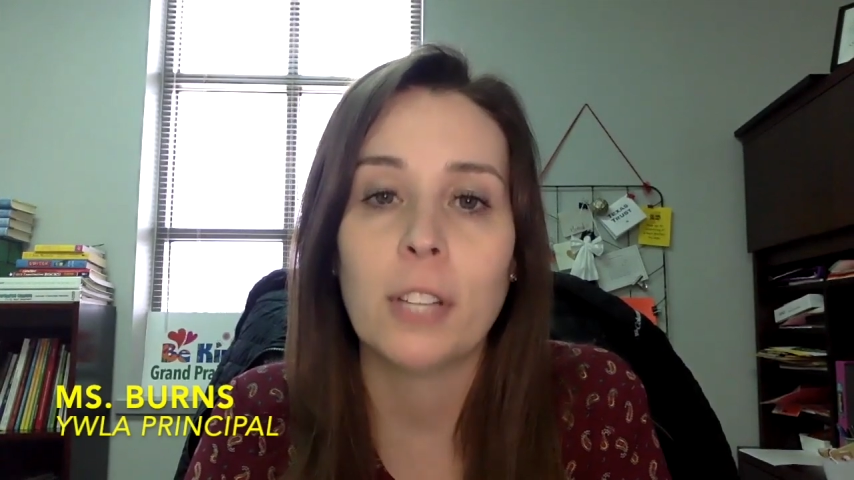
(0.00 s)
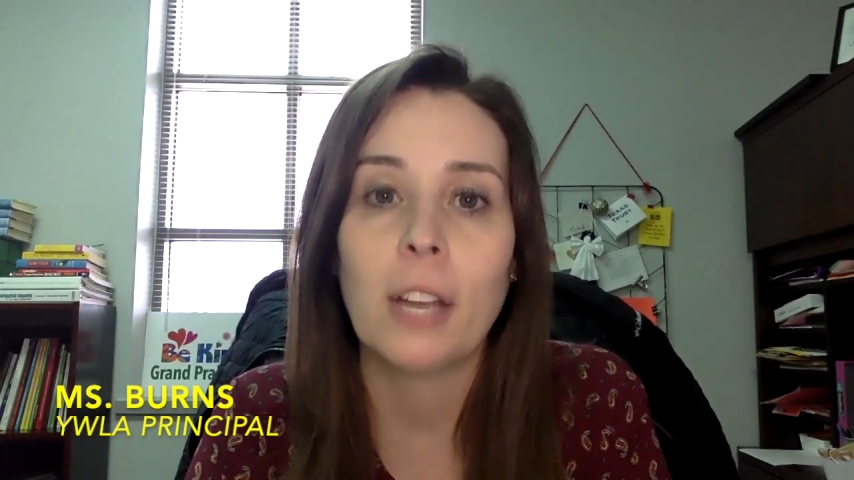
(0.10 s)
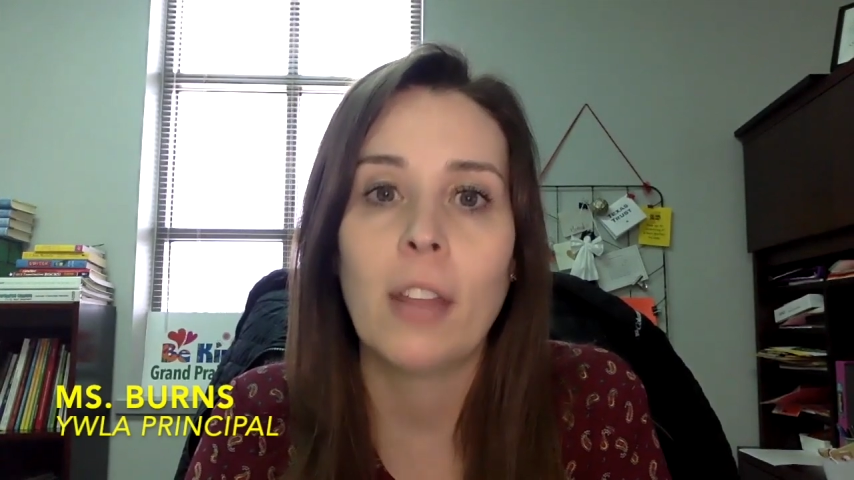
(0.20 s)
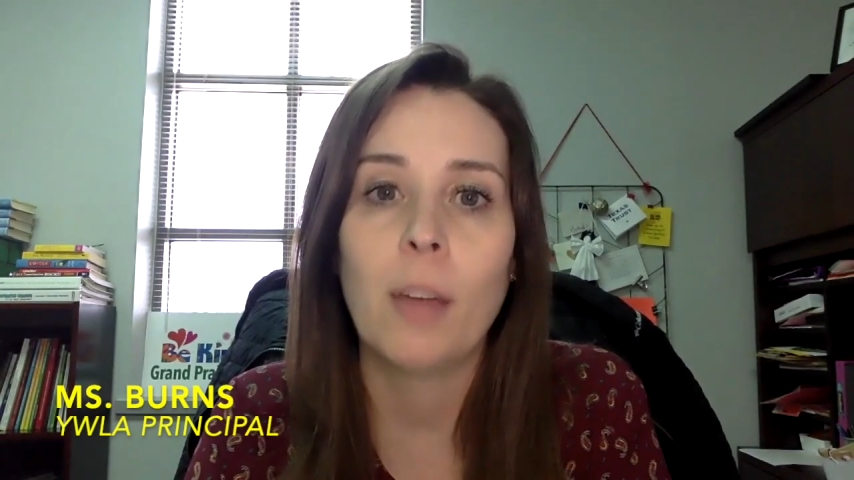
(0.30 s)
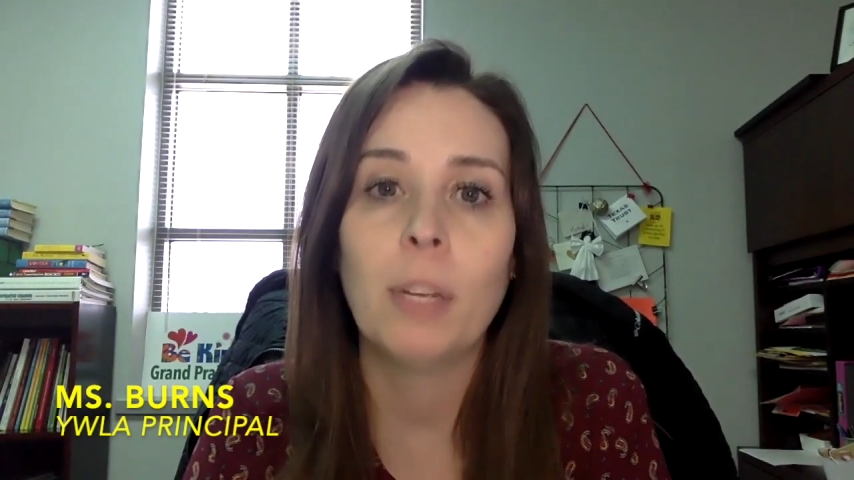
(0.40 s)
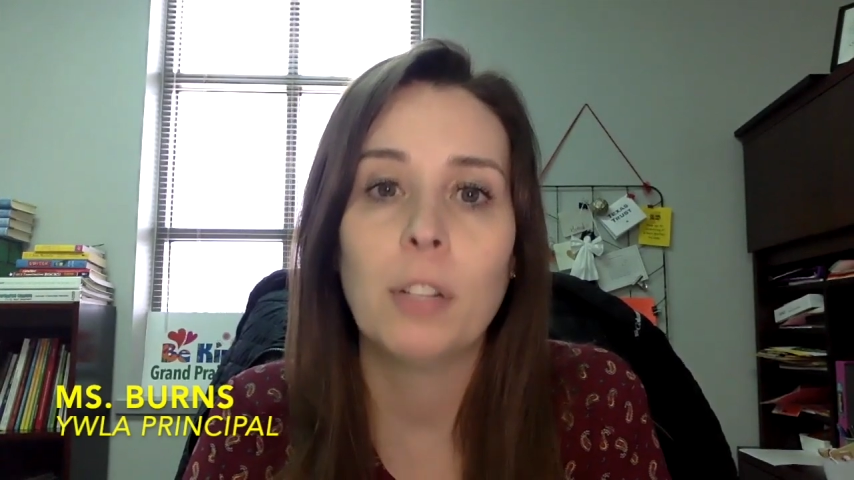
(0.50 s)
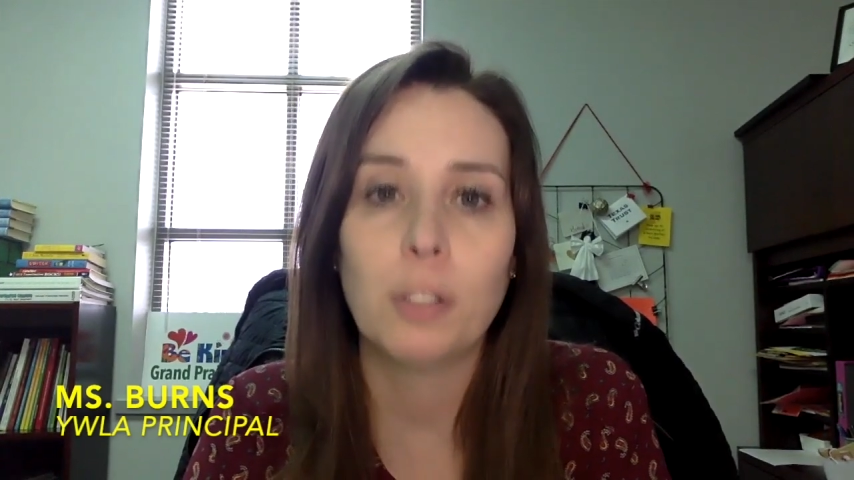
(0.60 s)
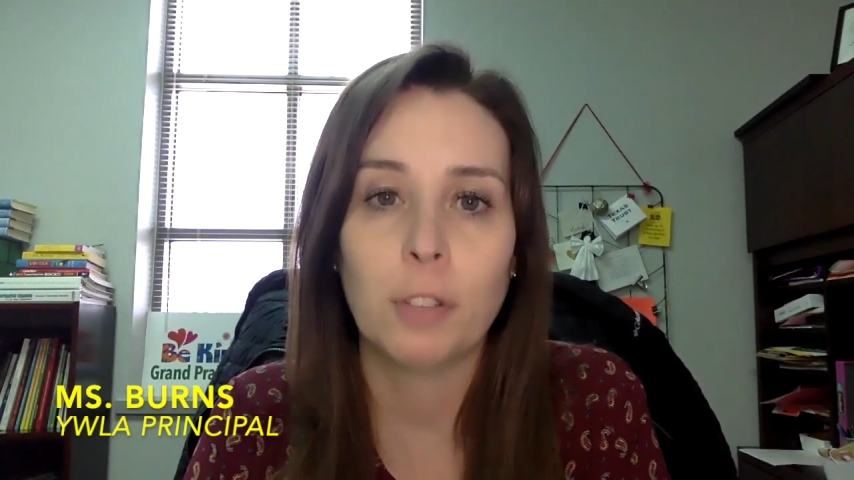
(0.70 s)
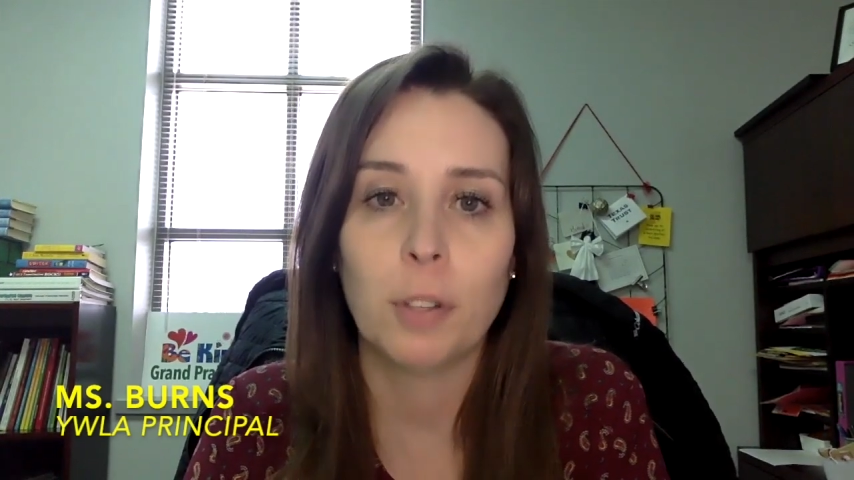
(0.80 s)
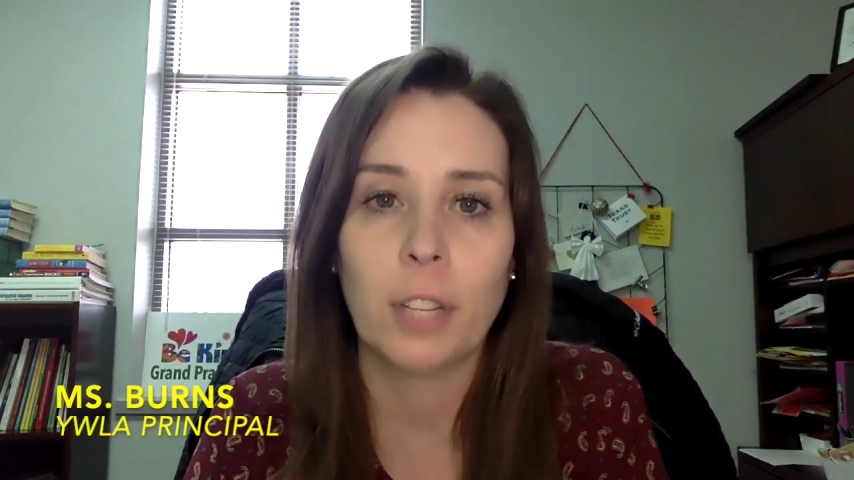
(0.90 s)
and that means a
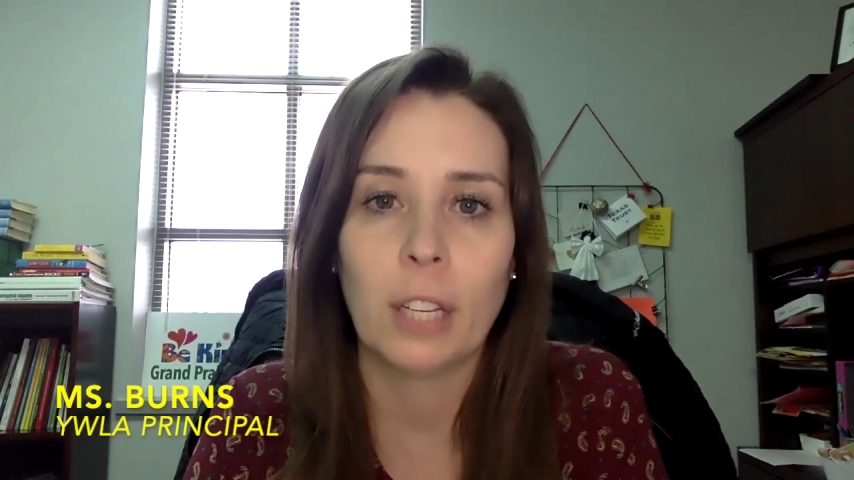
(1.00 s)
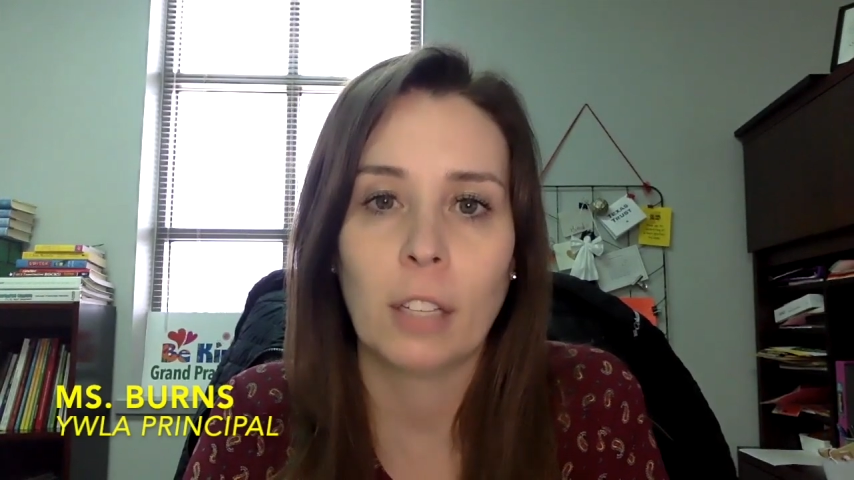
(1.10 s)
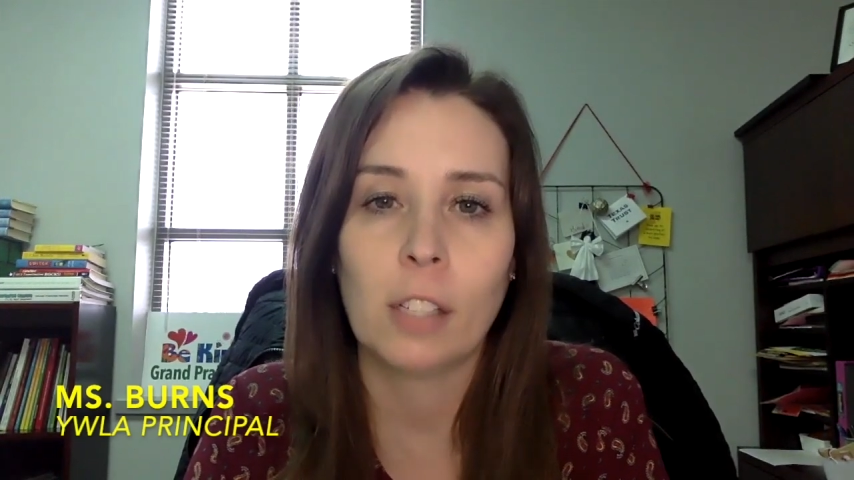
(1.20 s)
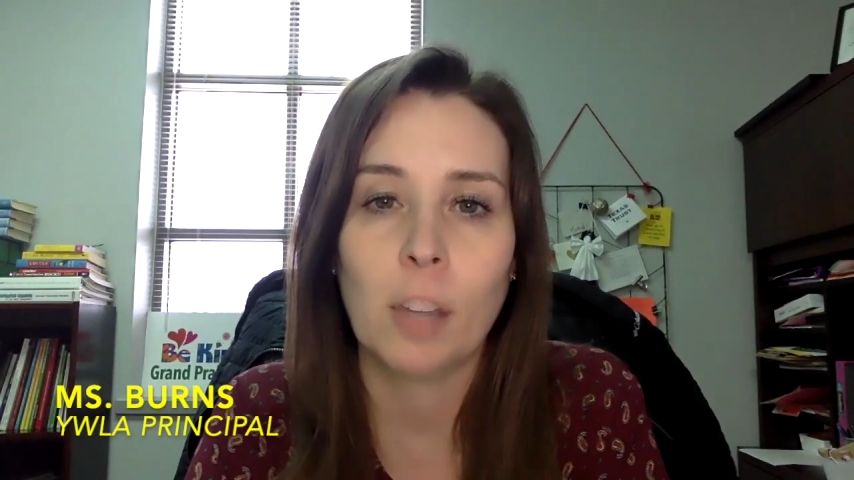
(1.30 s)
few things.